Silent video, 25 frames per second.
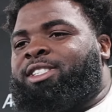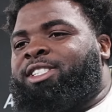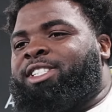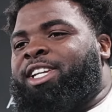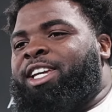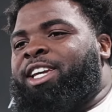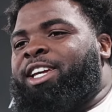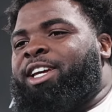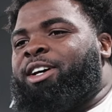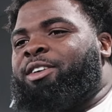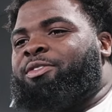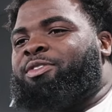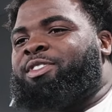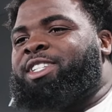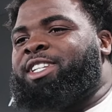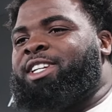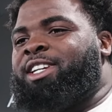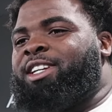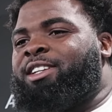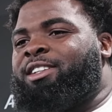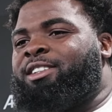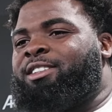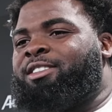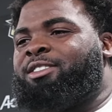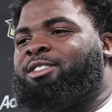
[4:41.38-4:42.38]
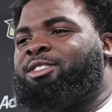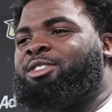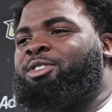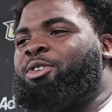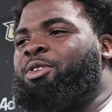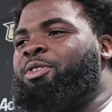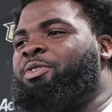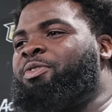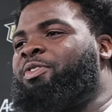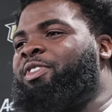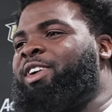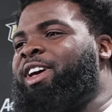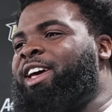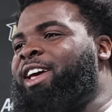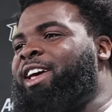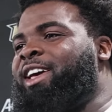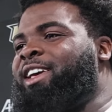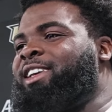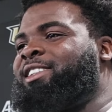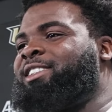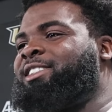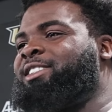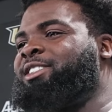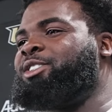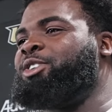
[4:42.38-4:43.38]
TFT, tough,
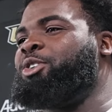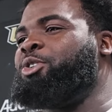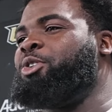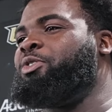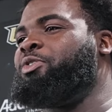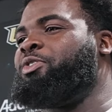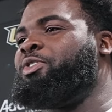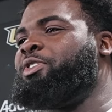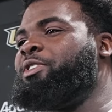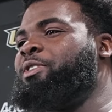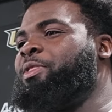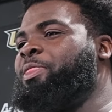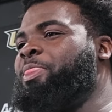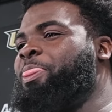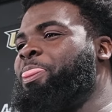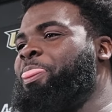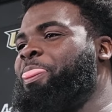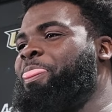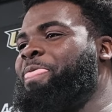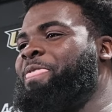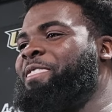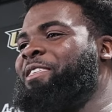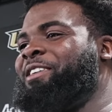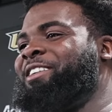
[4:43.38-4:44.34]
fast, tough.